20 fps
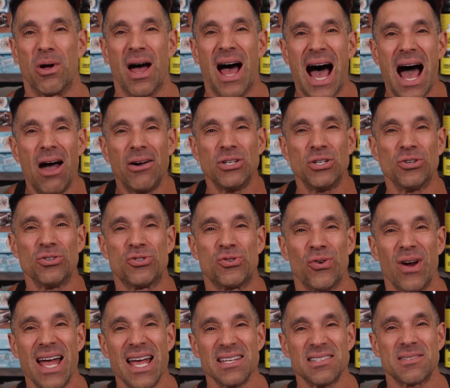How you're
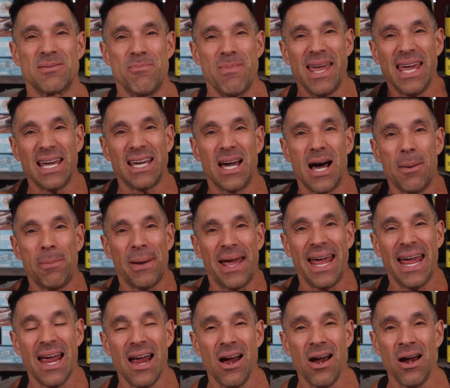dressed, makeup,
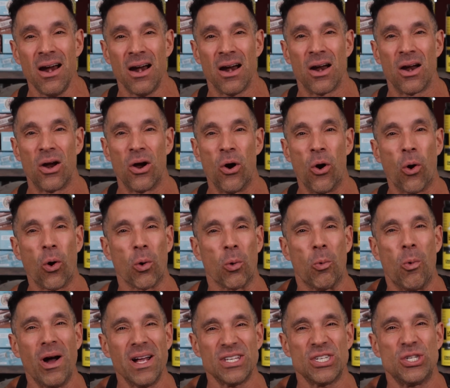hair, or
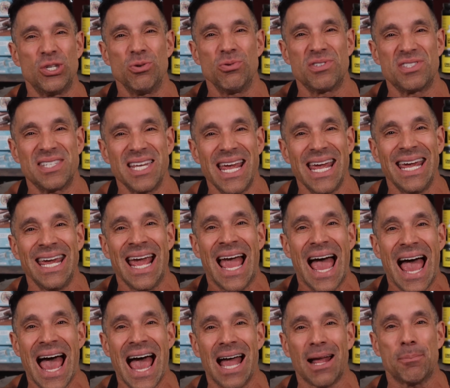what you say,
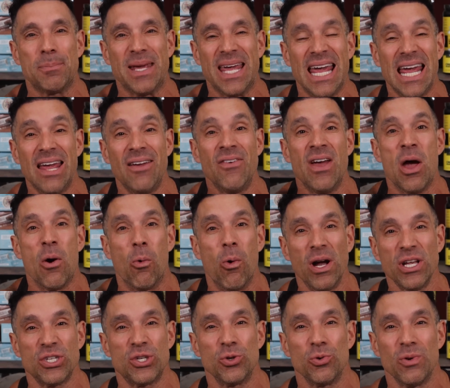act, behave,
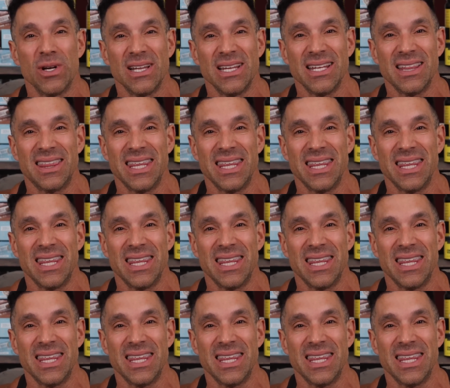what you really